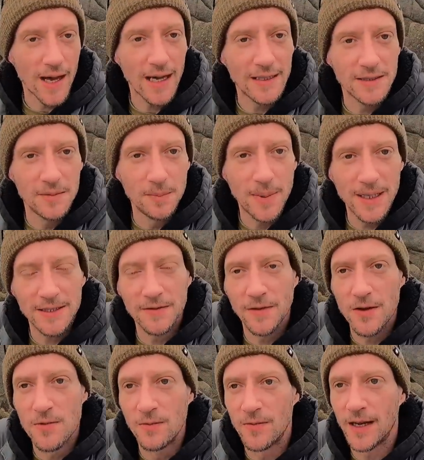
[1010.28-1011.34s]
to check out some bass
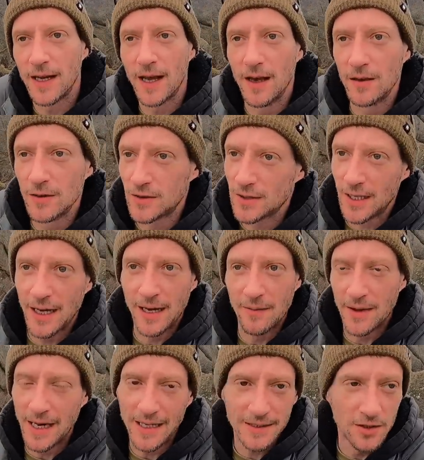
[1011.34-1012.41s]
fishing videos,
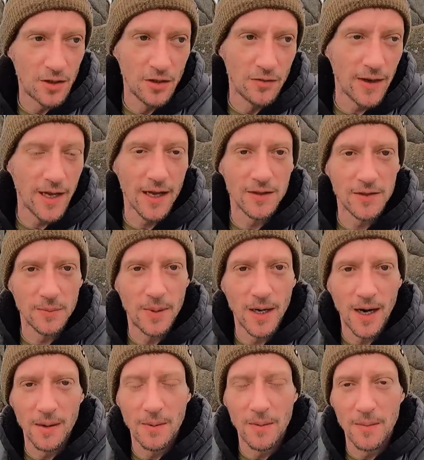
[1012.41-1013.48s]
the last two videos I
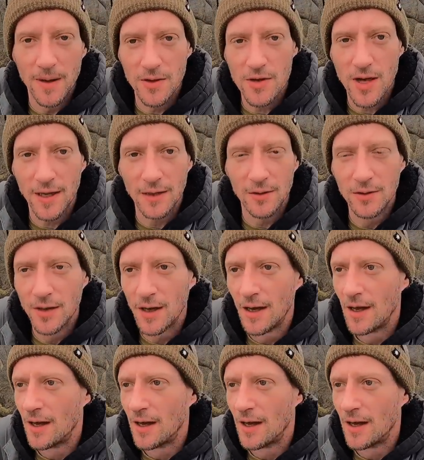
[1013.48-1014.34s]
put up on my channel